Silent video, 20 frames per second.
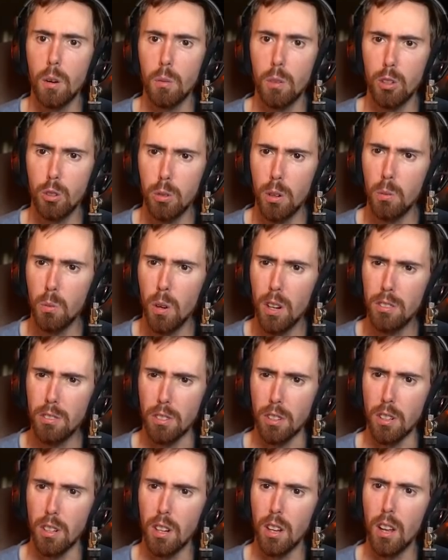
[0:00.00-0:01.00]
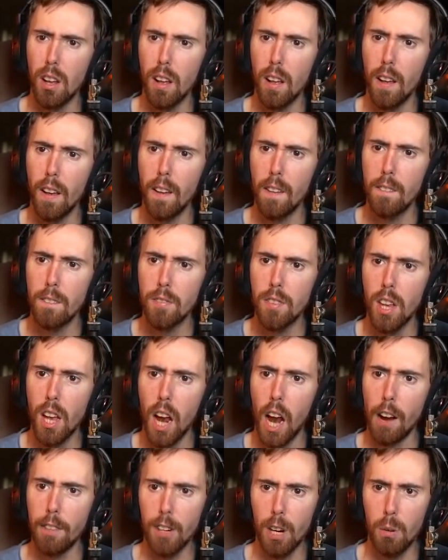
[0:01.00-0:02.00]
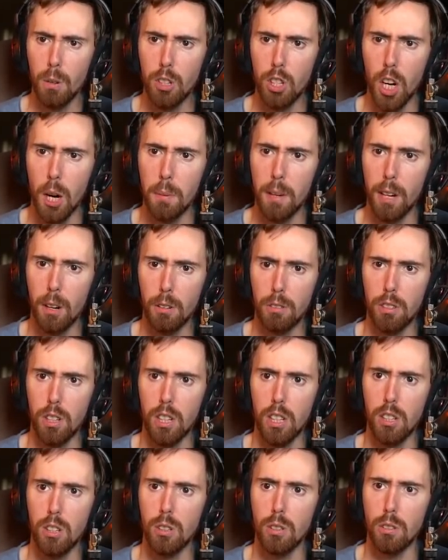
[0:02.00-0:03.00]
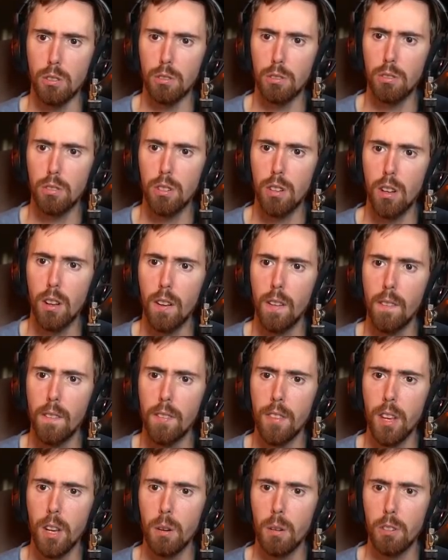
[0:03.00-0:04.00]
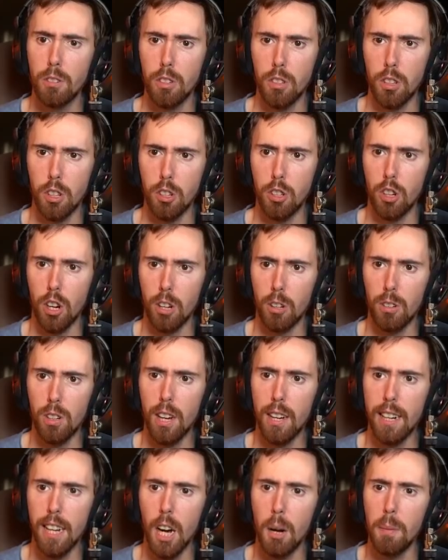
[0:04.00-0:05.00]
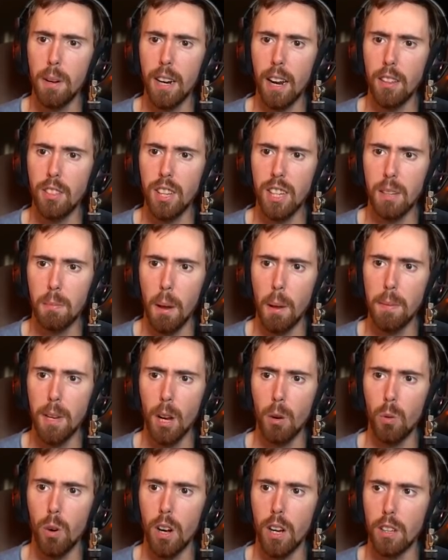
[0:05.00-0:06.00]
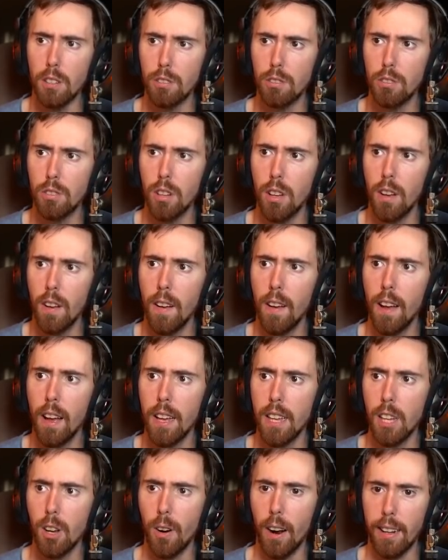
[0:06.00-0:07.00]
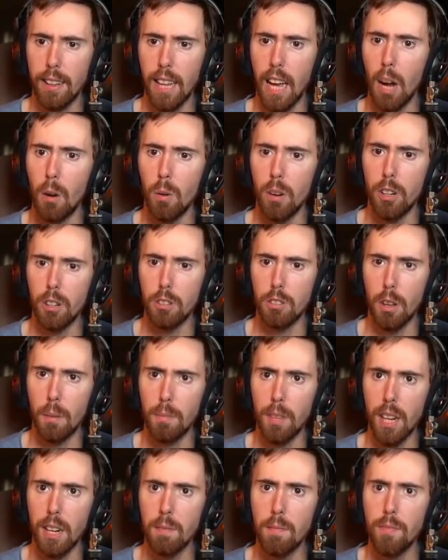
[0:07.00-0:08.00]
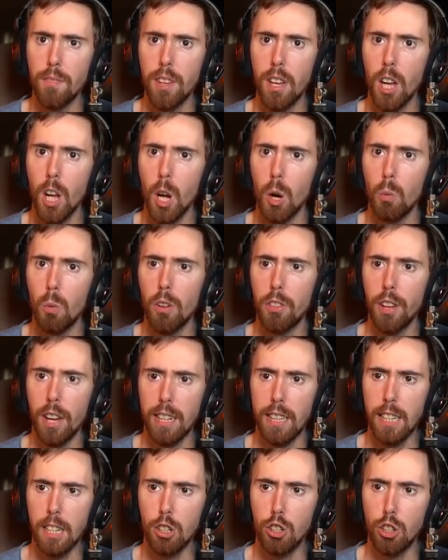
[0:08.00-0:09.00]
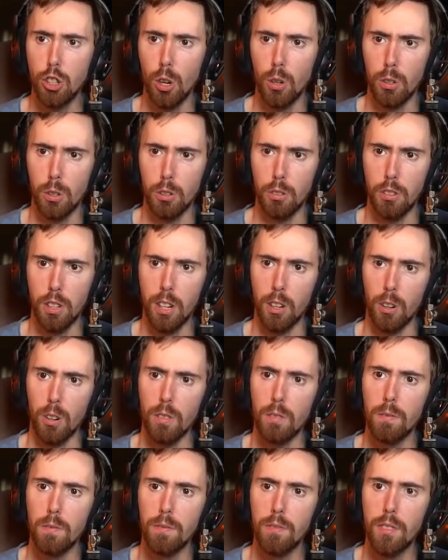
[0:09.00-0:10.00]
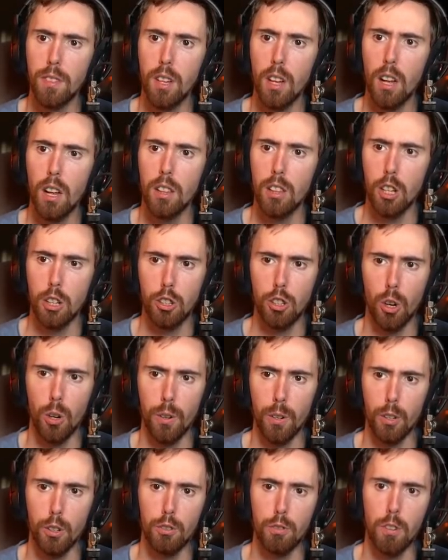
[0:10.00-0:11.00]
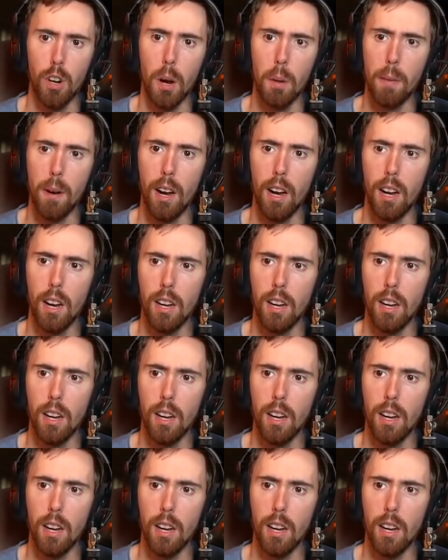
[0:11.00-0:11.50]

Which one was it? I forgot which helmet I was going to use. Was it the Juggernaut helmet? I think maybe it was. Yeah, like that one or something. With, like, these shoulders here. The shoulders from,